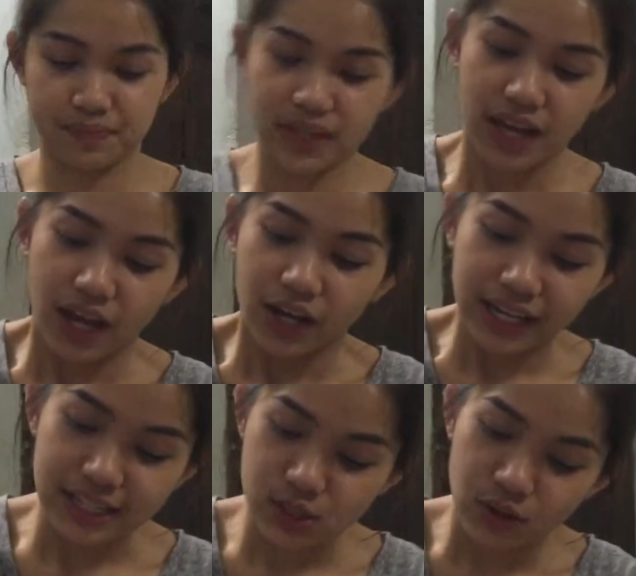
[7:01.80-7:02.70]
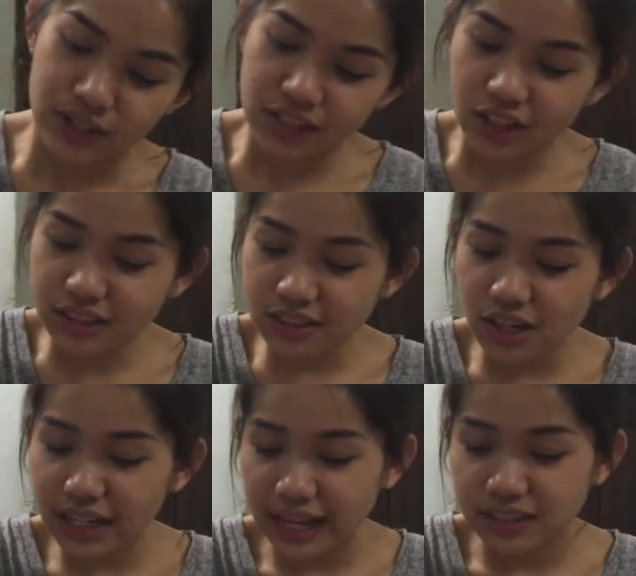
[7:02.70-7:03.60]
Mm-hmm. Okay, so in Cotton
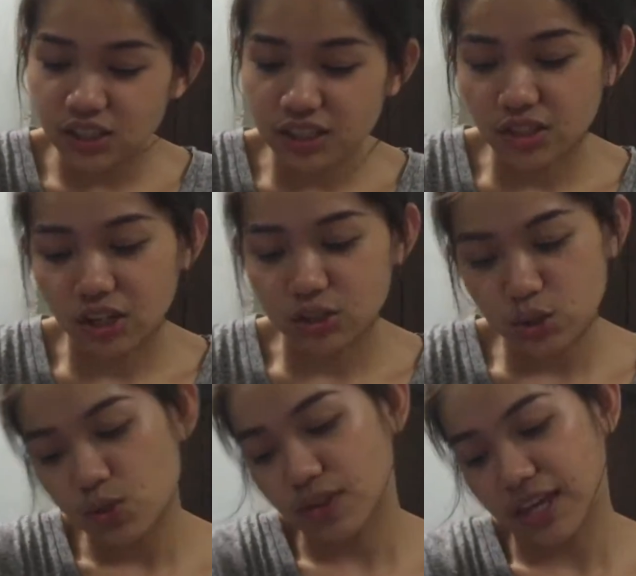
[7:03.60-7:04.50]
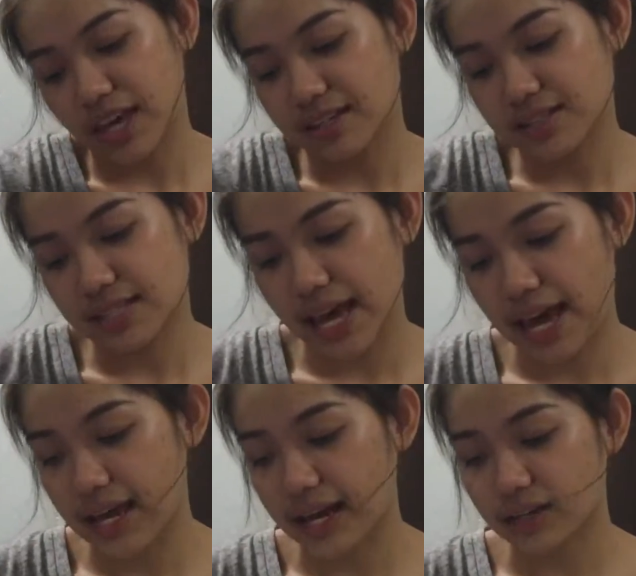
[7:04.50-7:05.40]
On, I just got two things.
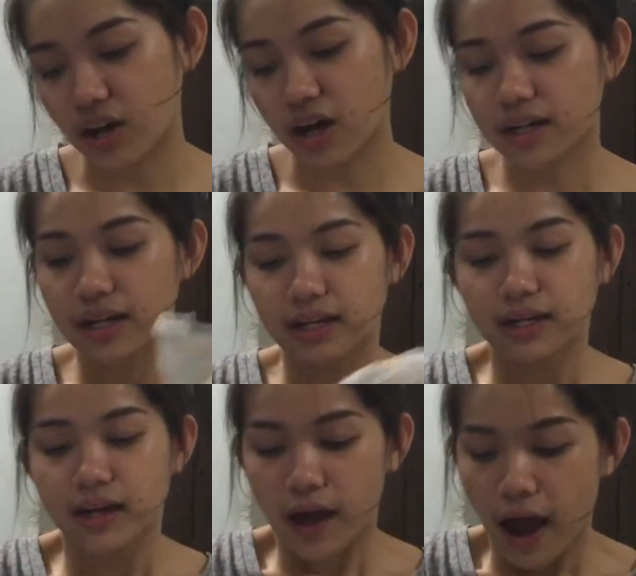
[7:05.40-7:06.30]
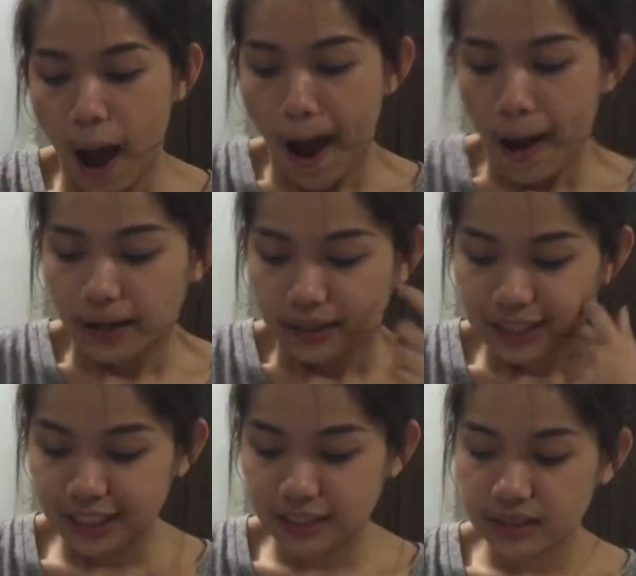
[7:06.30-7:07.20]
And I got
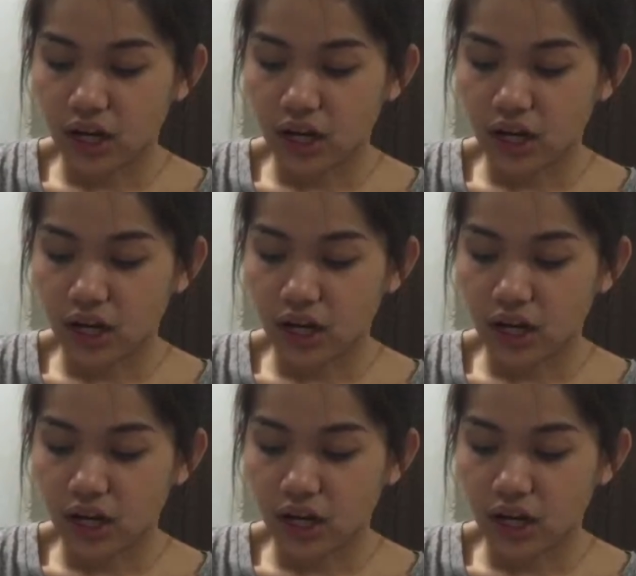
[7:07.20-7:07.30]
knitted